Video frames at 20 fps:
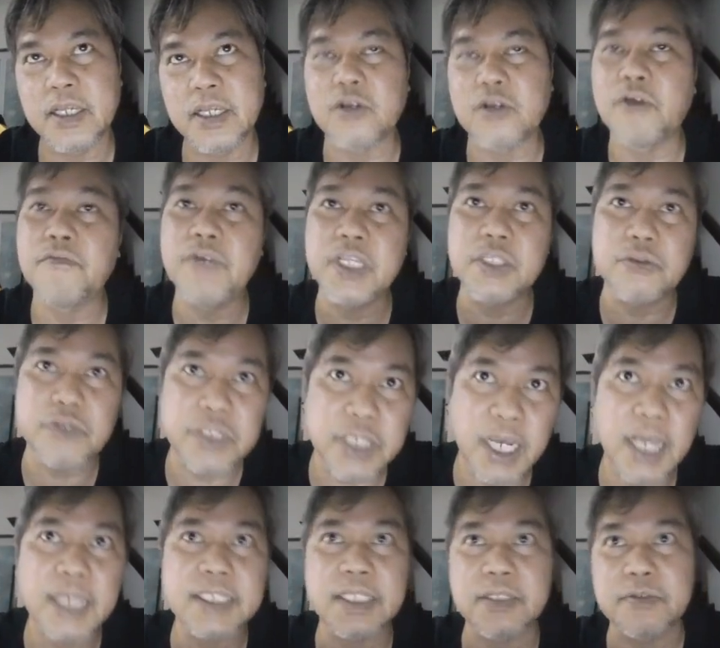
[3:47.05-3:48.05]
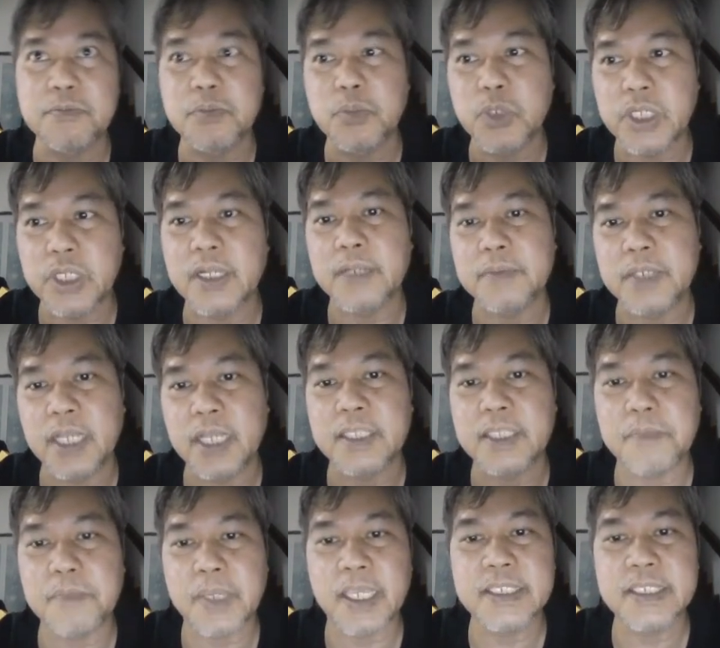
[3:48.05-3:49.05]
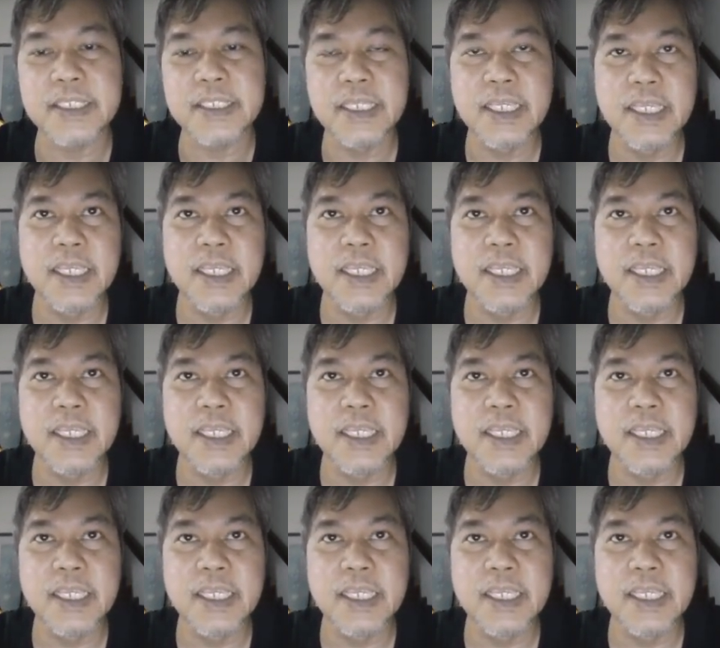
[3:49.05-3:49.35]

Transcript: convert into chunks and put it in a database.